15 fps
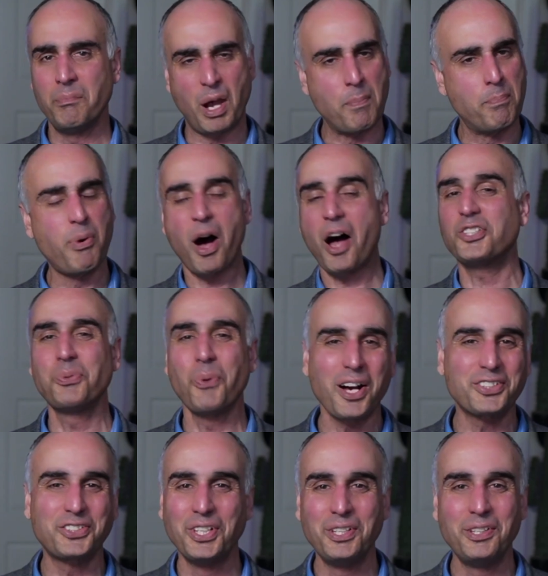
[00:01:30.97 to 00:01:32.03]
My boss
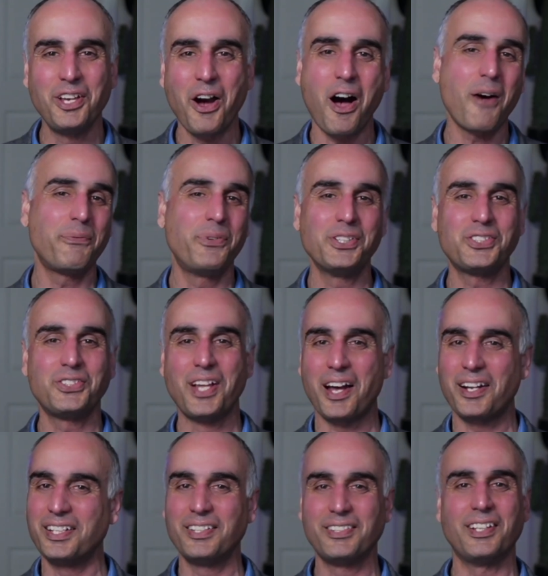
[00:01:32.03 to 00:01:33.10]
walks in the office
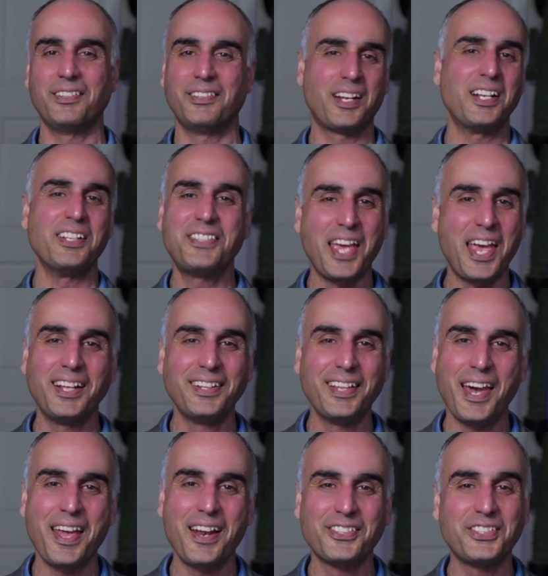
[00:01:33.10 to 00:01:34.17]
not a day
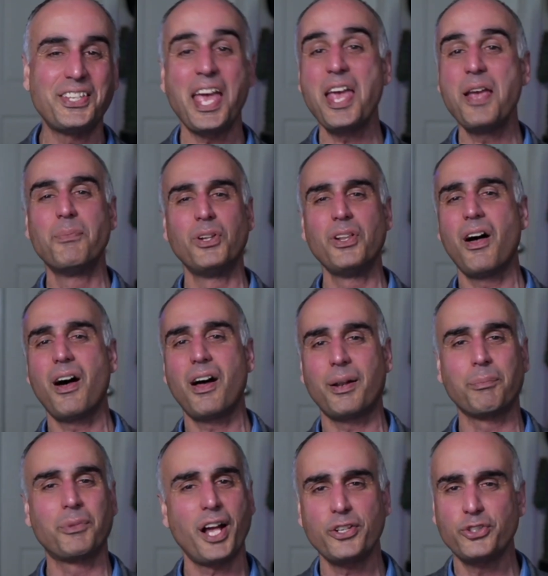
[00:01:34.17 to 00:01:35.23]
later, says, "Hey, Milan,
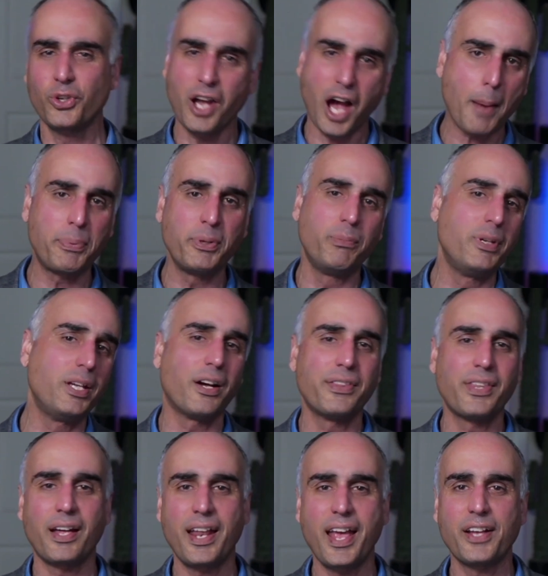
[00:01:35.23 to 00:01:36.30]
I'm glad you copied me on
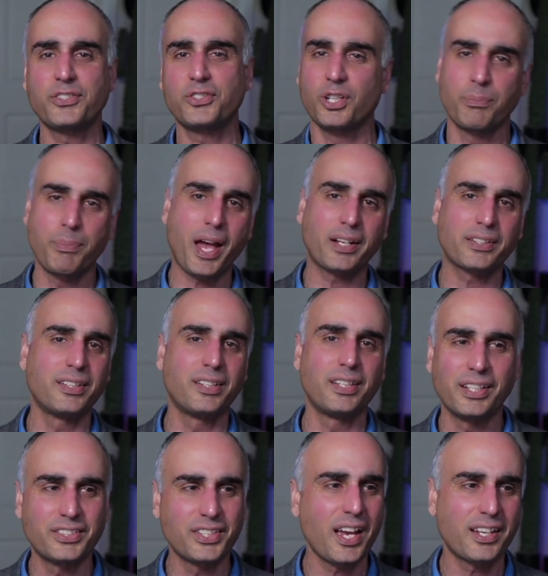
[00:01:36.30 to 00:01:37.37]
that answer back to the
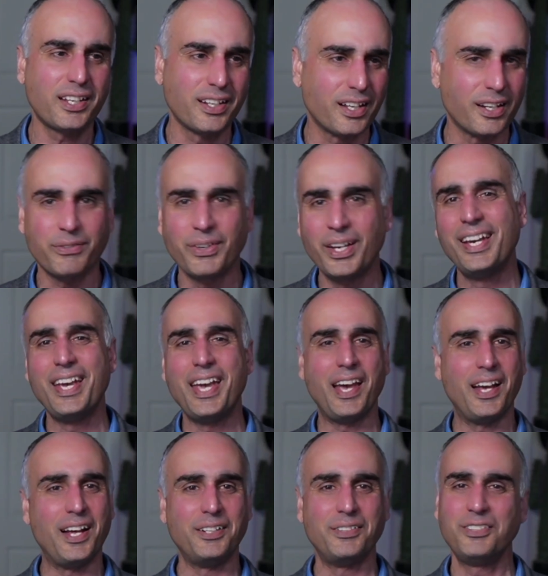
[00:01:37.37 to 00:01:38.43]
executive.
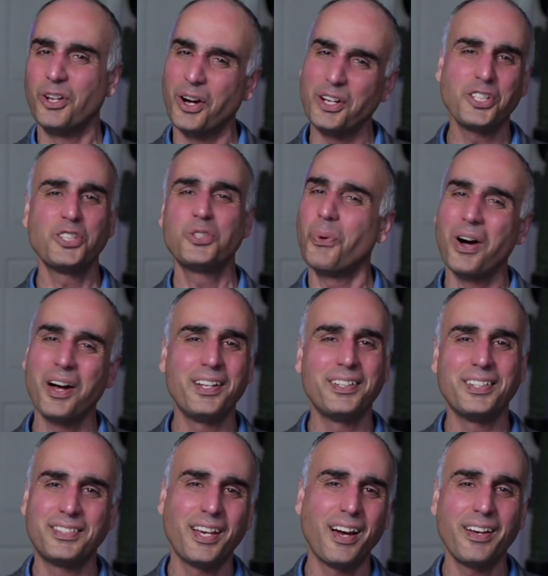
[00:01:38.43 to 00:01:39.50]
And, I just wanted
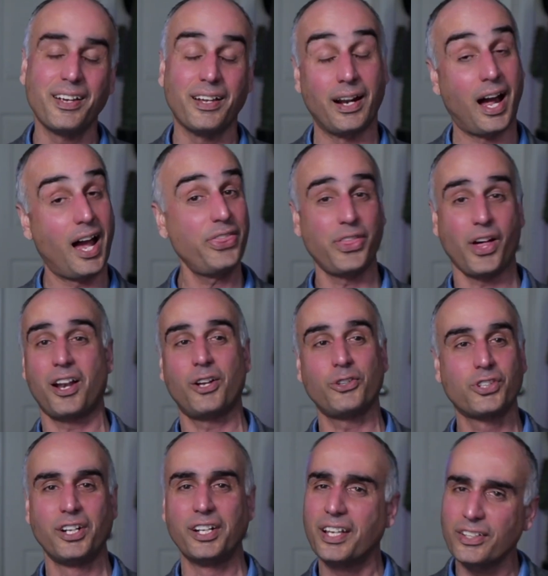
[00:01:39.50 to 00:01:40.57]
to tell you, I thought I
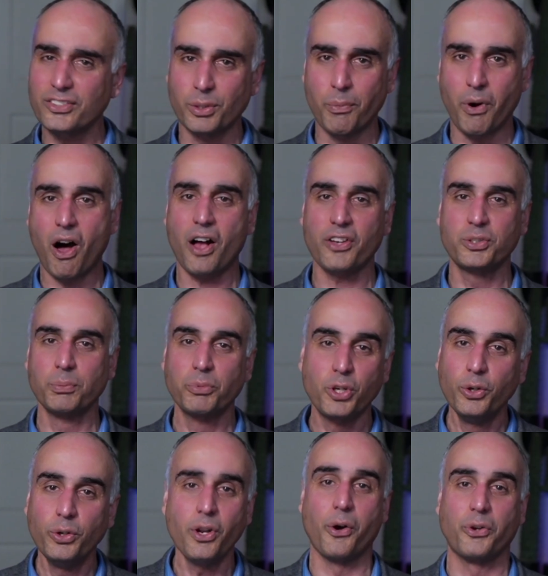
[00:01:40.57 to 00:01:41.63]
was going to get some awesome
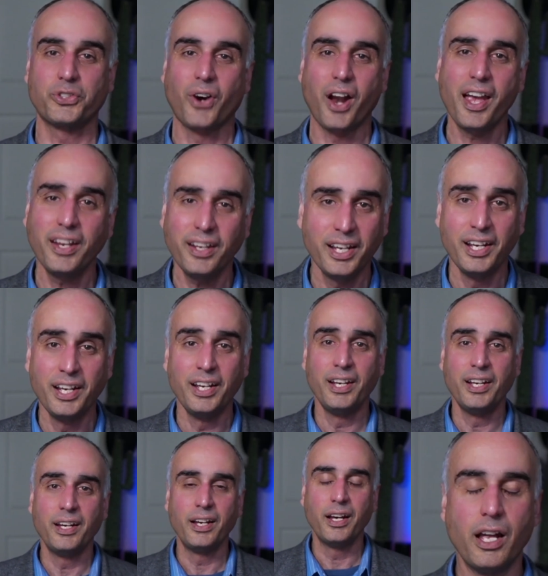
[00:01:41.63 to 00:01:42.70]
kudos, right?"
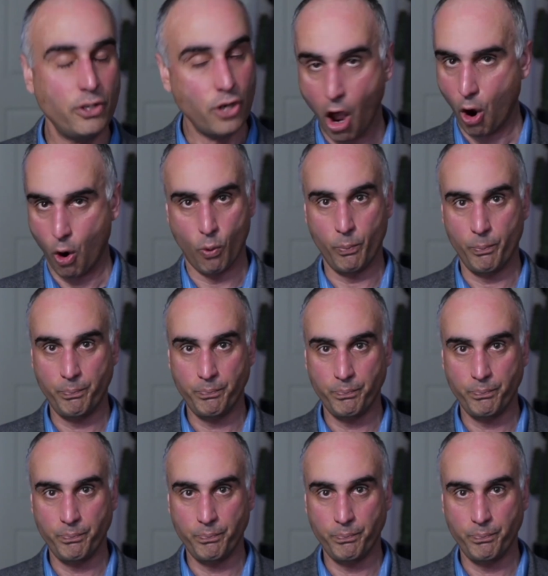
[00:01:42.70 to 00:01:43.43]
No,